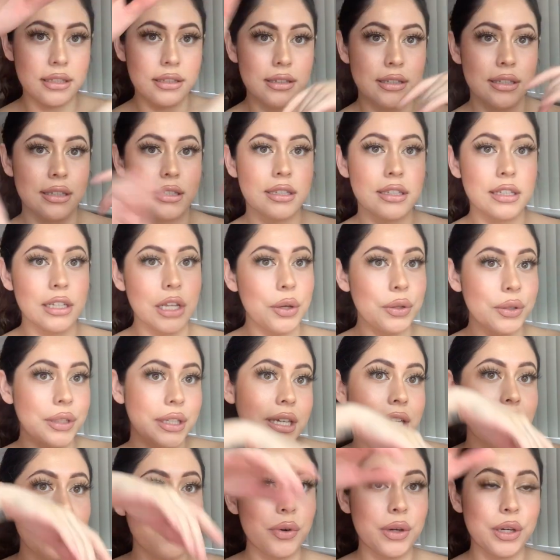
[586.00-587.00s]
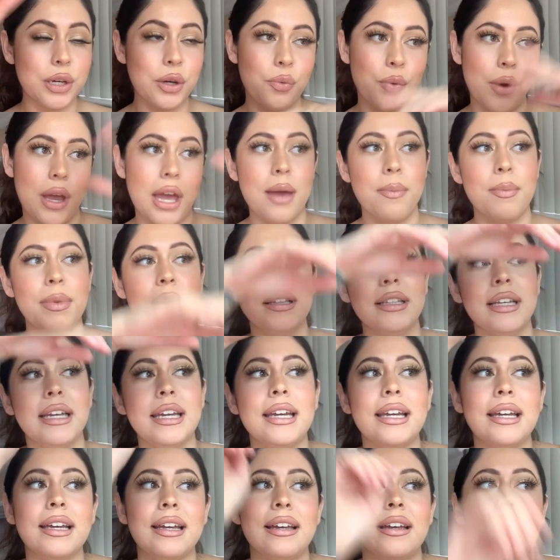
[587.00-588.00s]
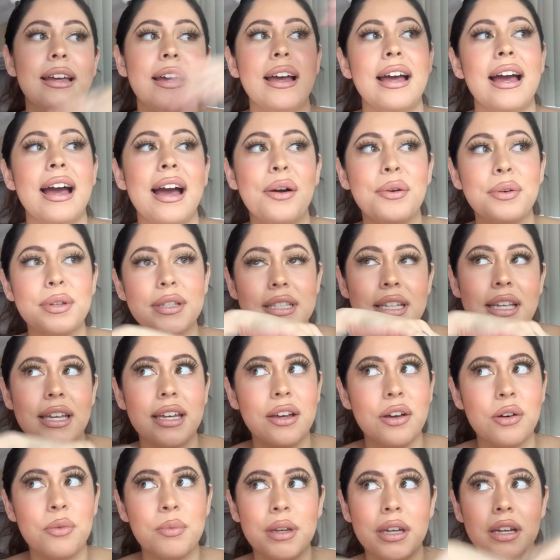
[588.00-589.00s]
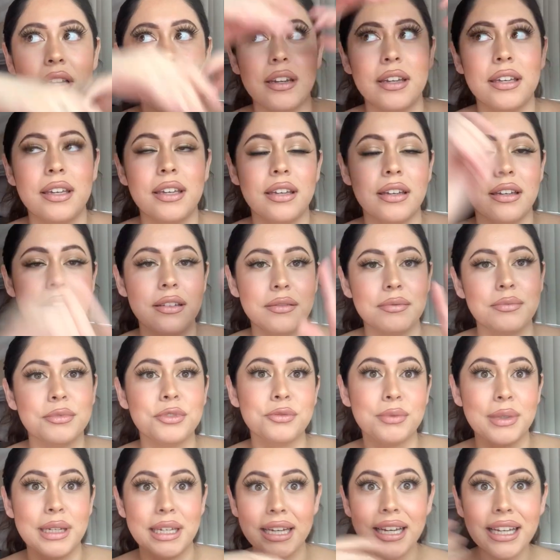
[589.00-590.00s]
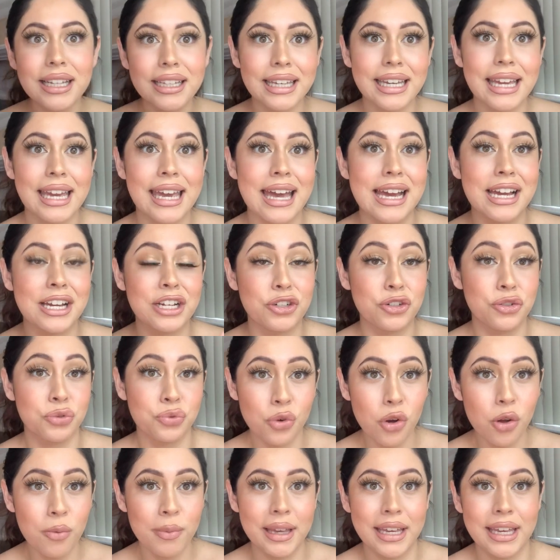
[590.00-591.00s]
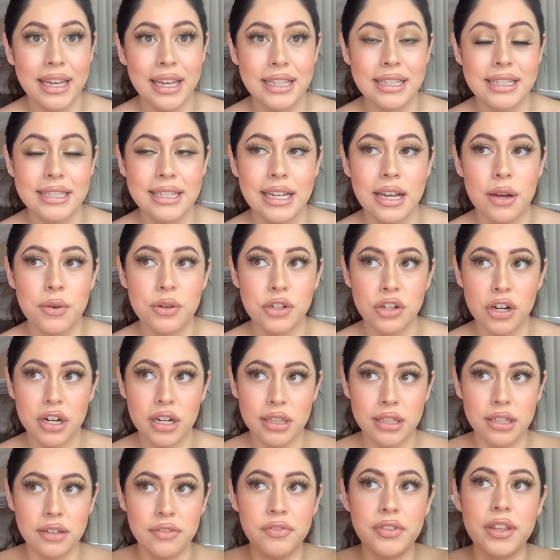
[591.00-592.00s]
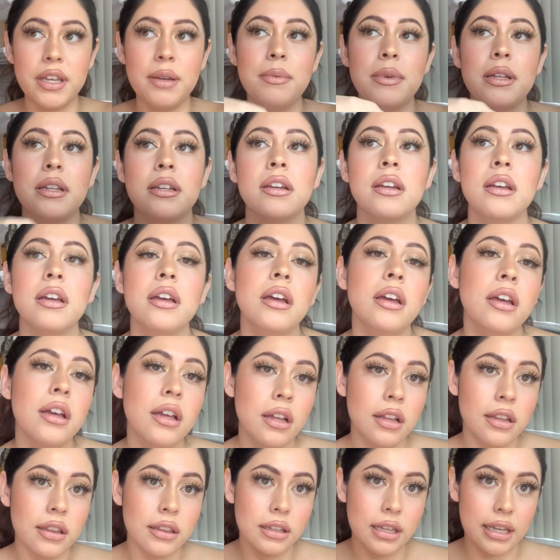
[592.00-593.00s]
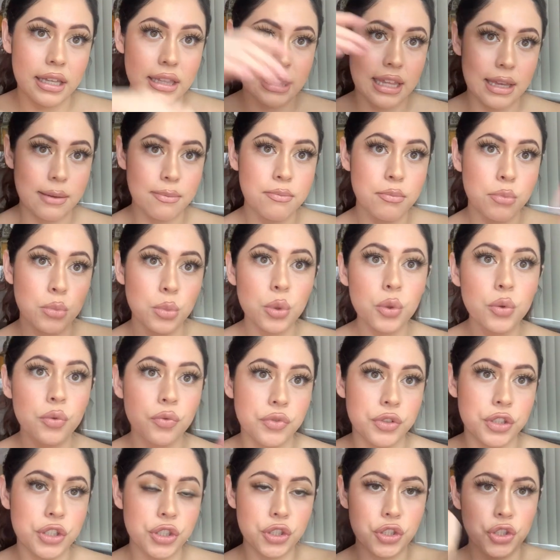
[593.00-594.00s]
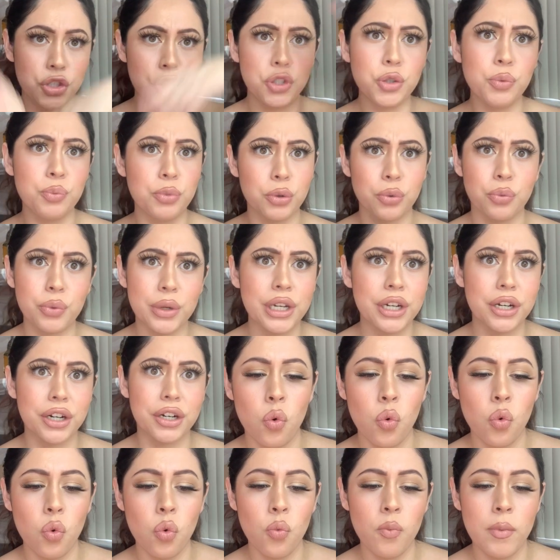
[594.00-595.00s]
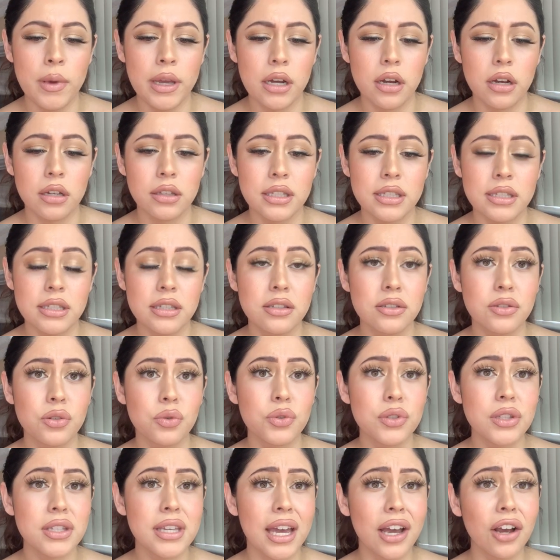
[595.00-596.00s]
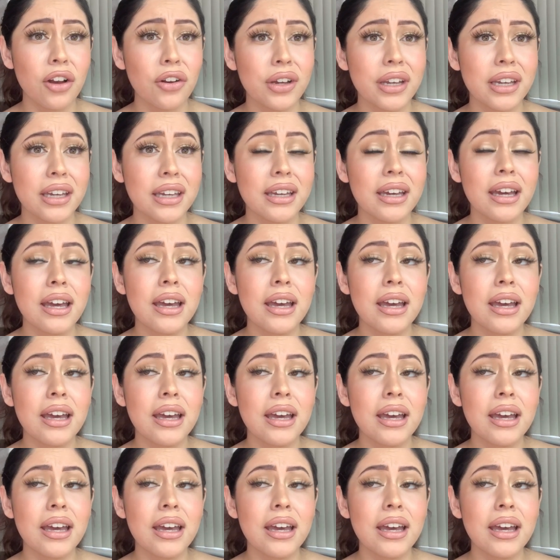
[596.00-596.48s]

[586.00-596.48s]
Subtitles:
slowly going away, but like I was like, oh my God, I can't move my hand. Like, I can't control my hands. Like, I would try to lift them, and like they moved super weird. Oh my God, this is so scary.